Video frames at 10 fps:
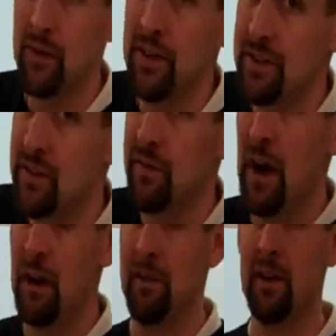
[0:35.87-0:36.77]
with this
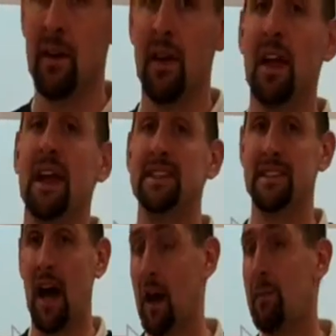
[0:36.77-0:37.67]
environment, it's
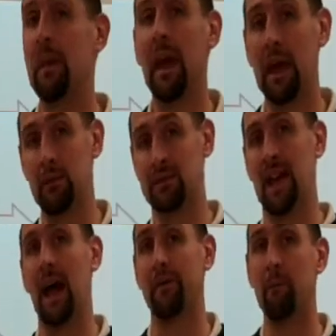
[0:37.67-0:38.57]
got to be able to
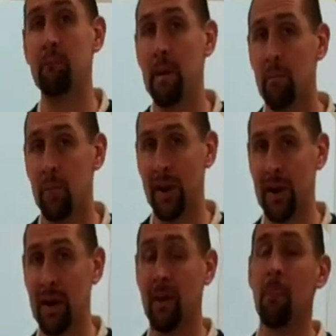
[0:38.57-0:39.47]
have a
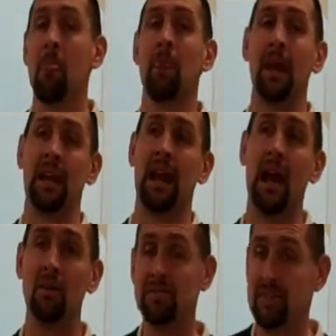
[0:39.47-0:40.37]
membrane that
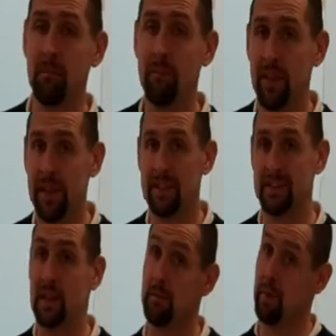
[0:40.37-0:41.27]
allows some things
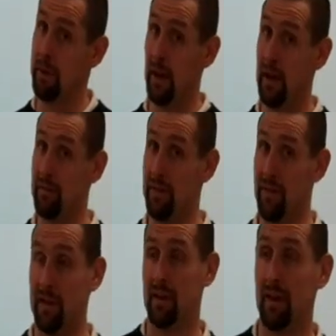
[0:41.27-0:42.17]
in, but not
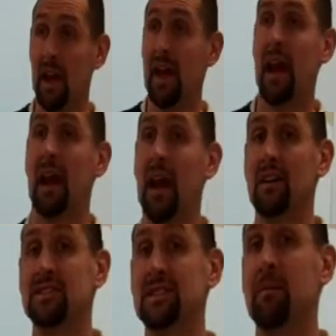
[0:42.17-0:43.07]
everything, and
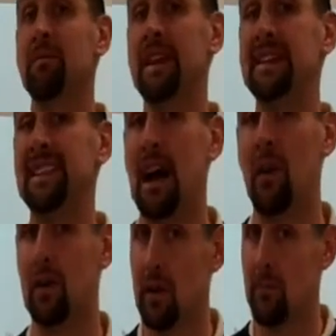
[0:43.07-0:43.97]
allows some things
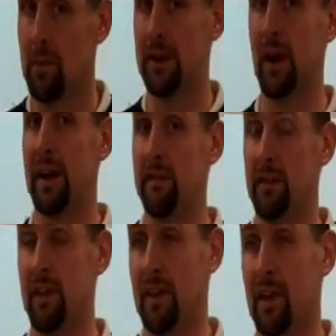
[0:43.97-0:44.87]
out, but not
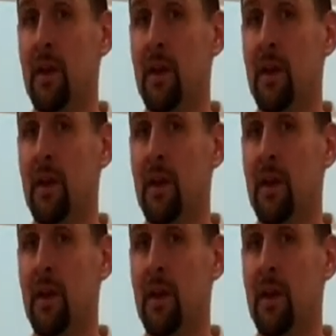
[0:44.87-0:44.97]
everything.